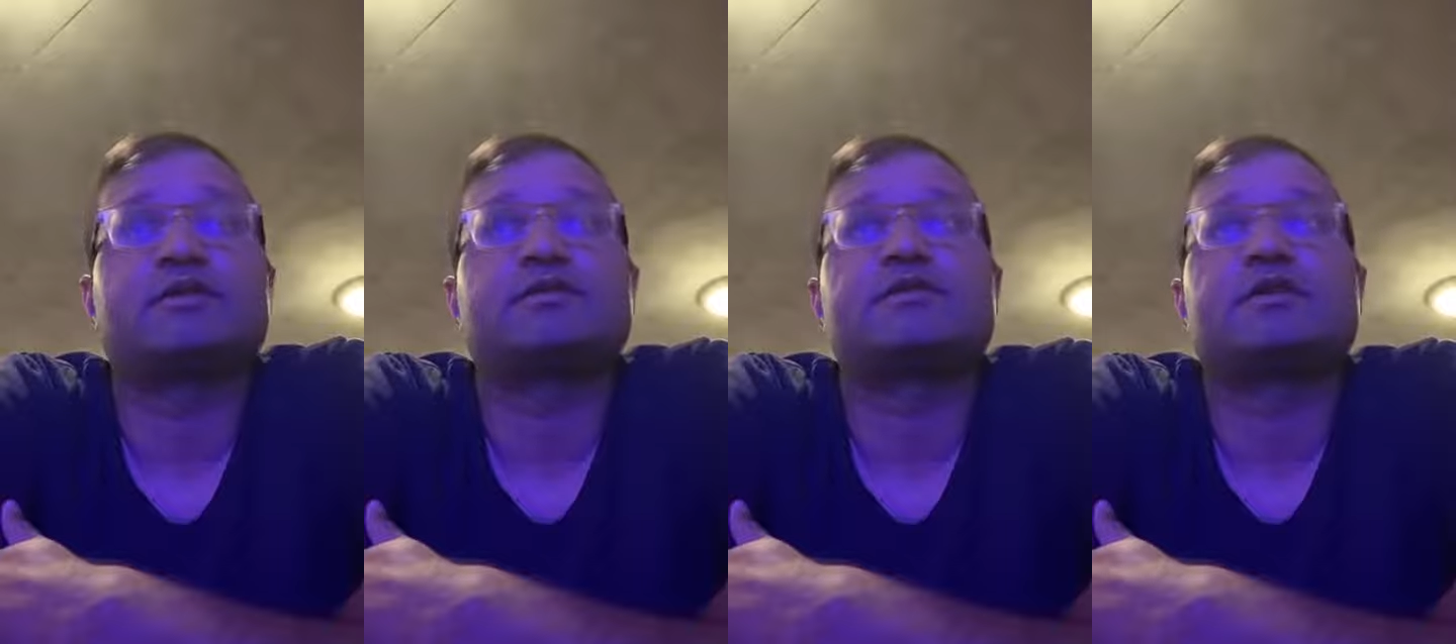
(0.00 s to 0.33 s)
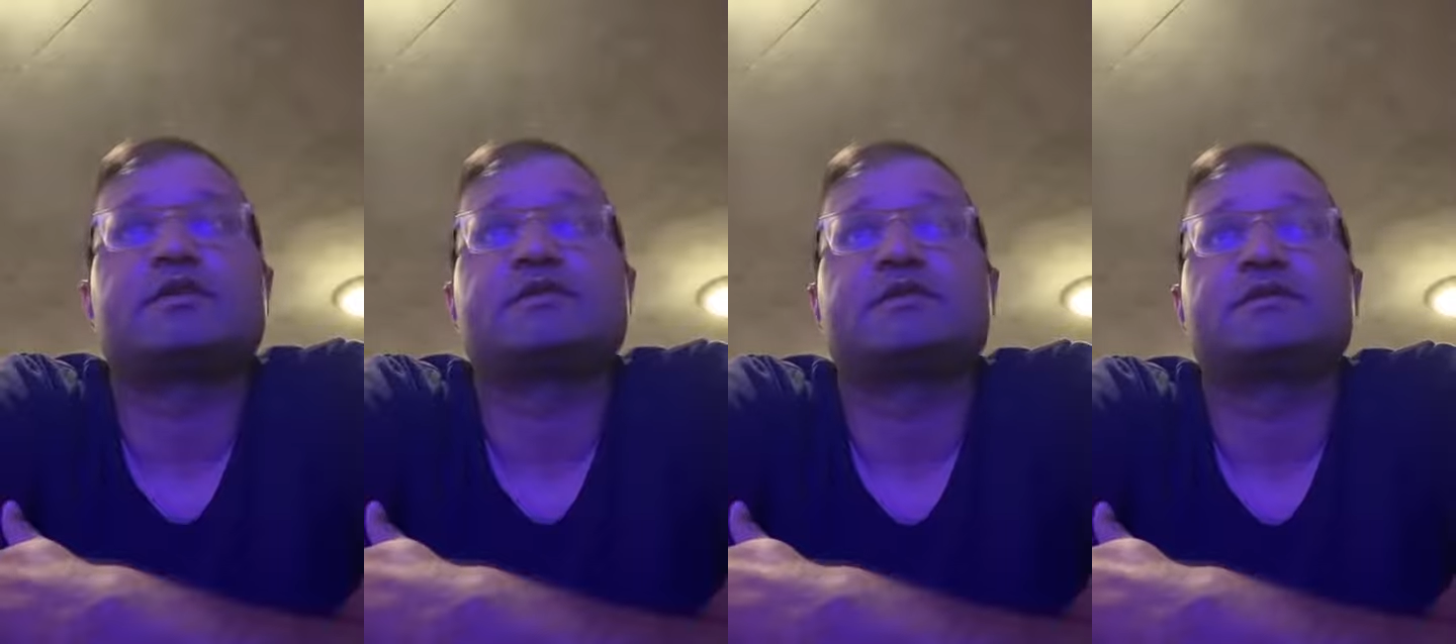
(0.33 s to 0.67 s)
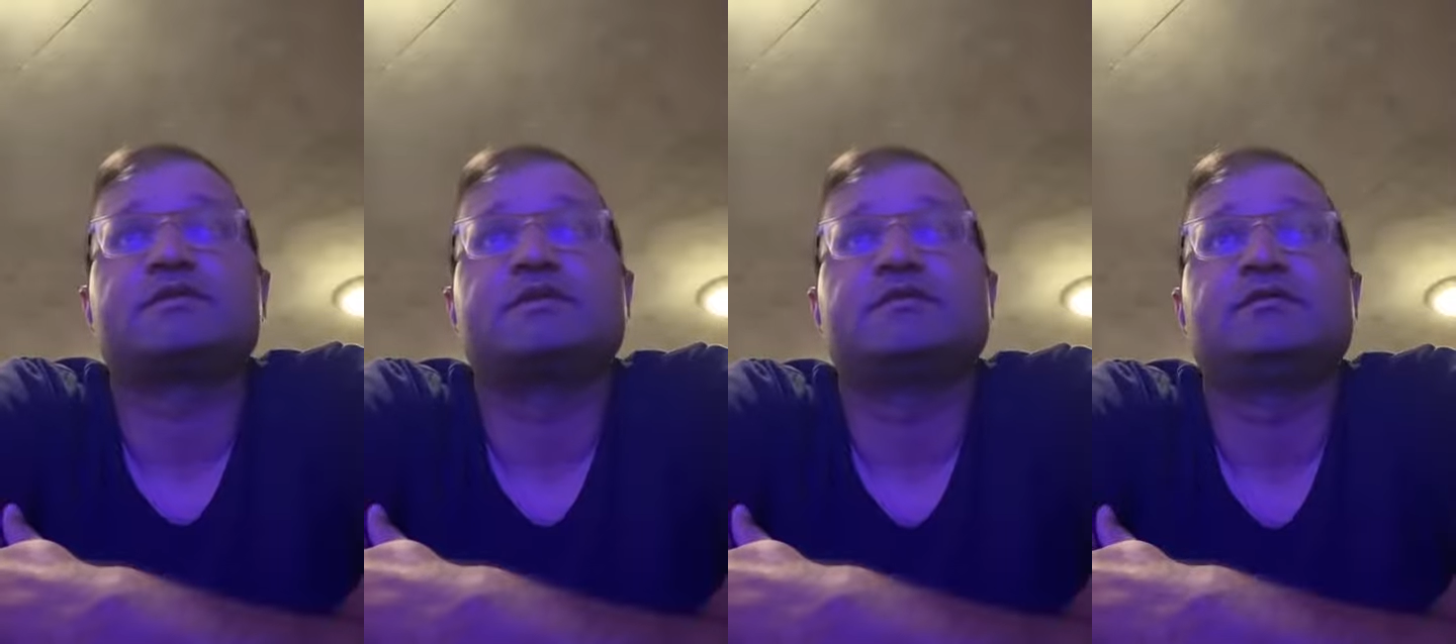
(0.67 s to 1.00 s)
destruction. And
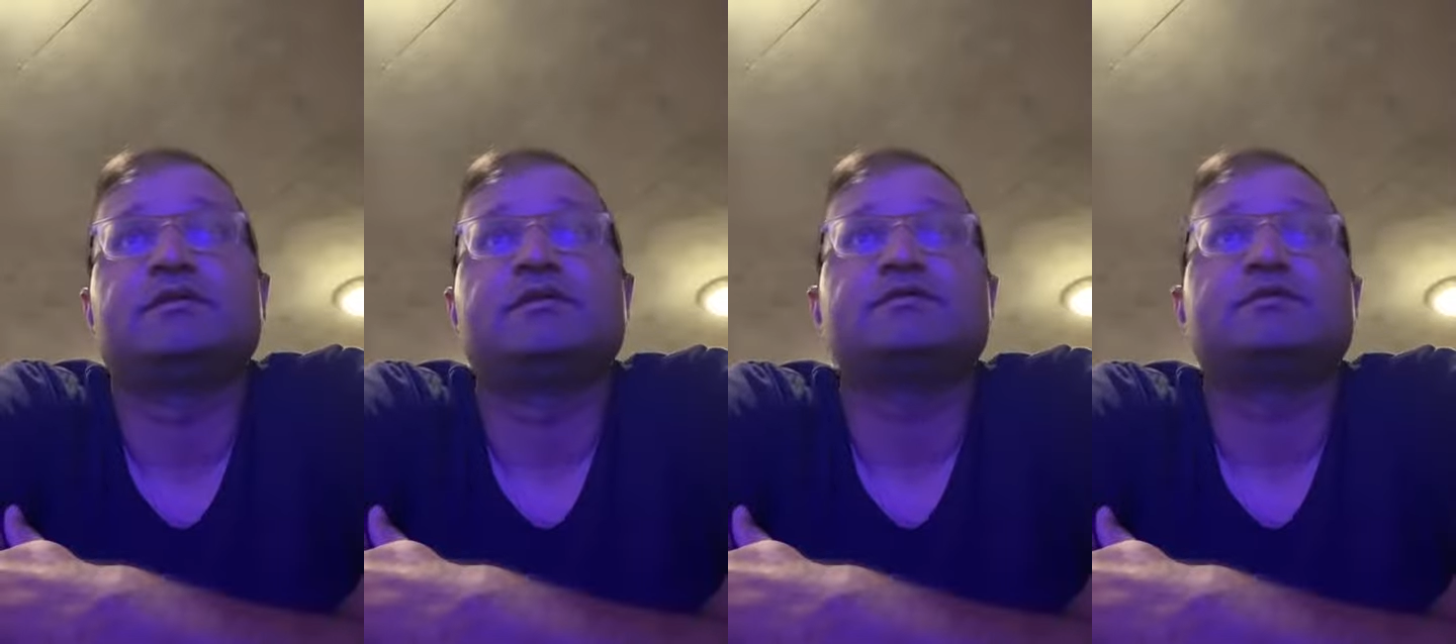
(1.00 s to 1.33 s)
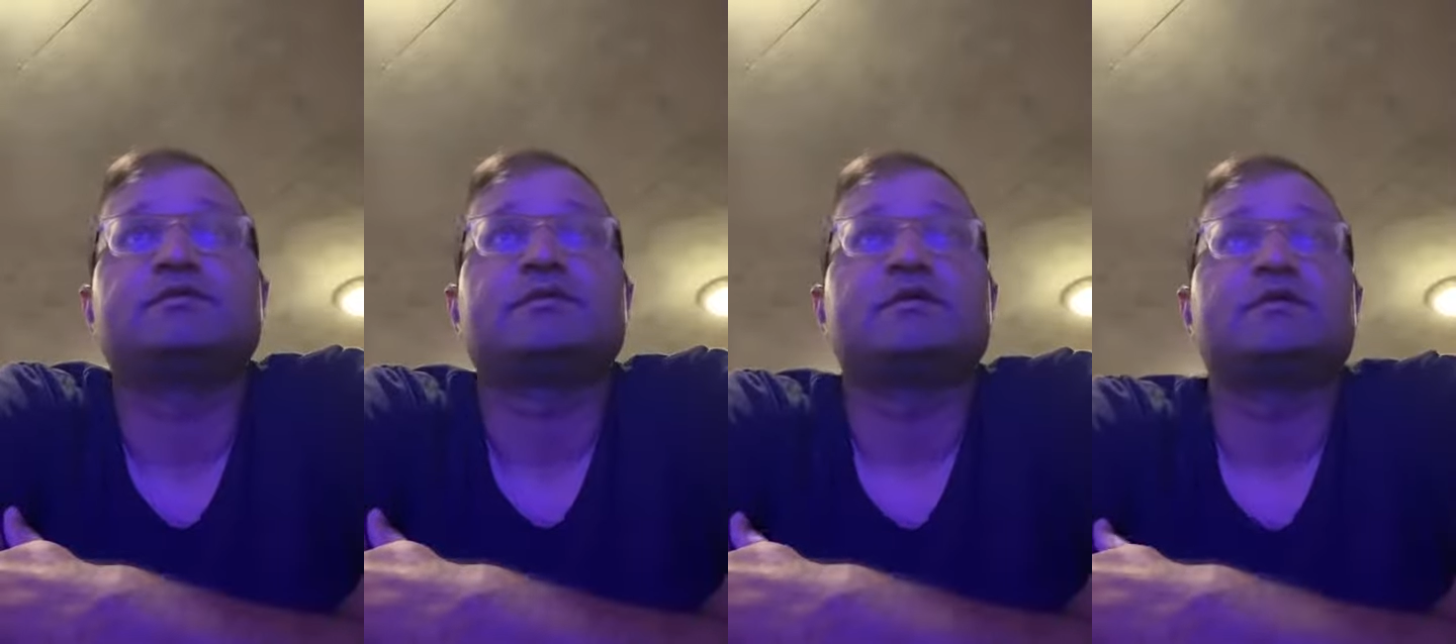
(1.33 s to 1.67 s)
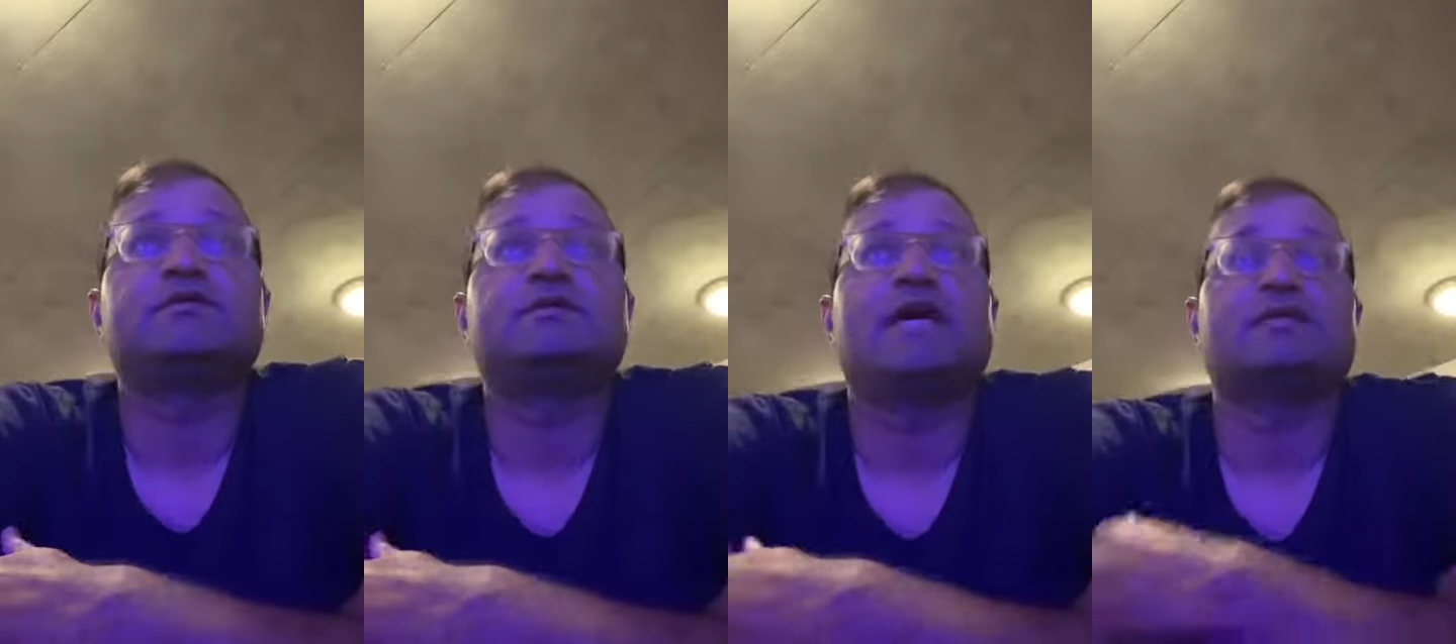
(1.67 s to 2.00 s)
so
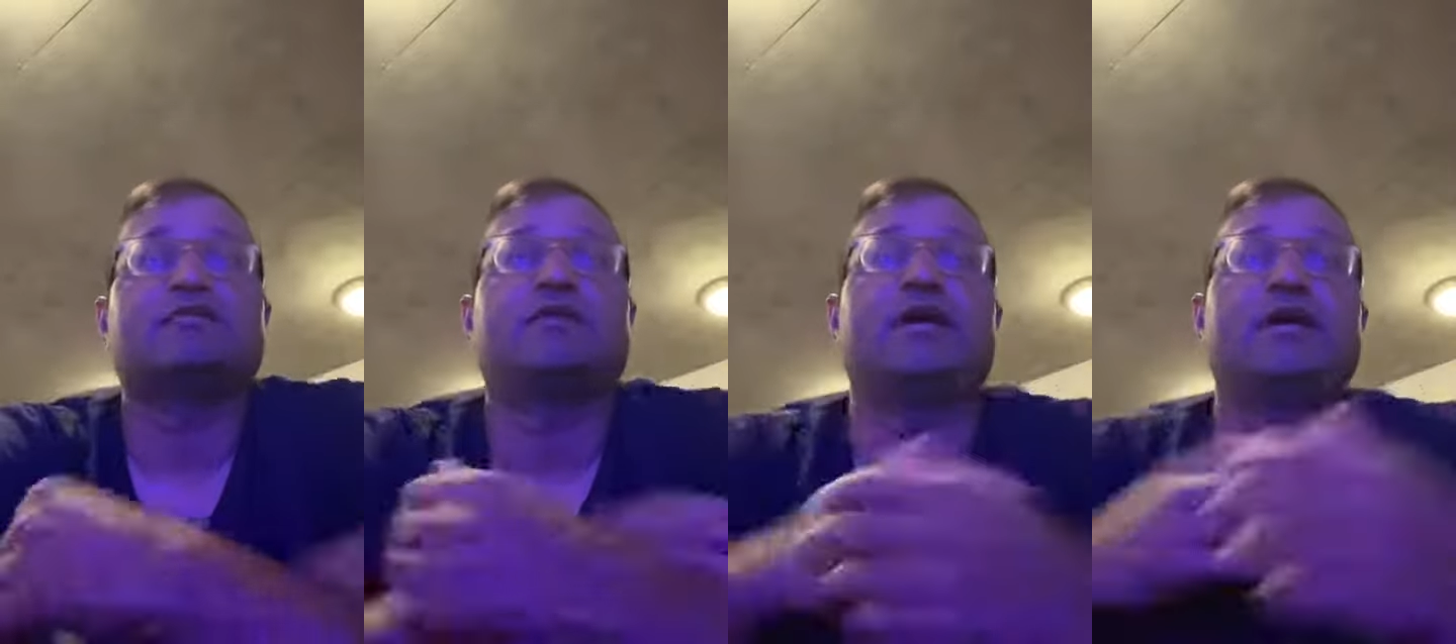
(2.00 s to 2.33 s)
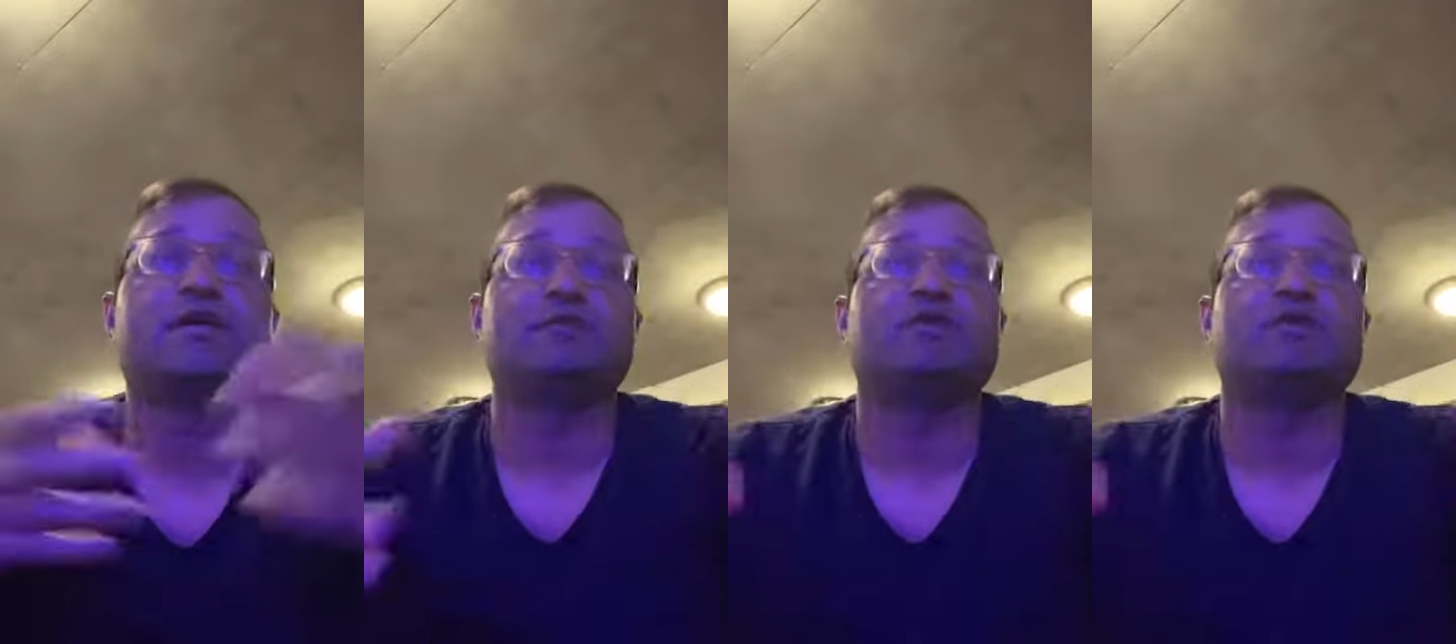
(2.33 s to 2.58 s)
that's why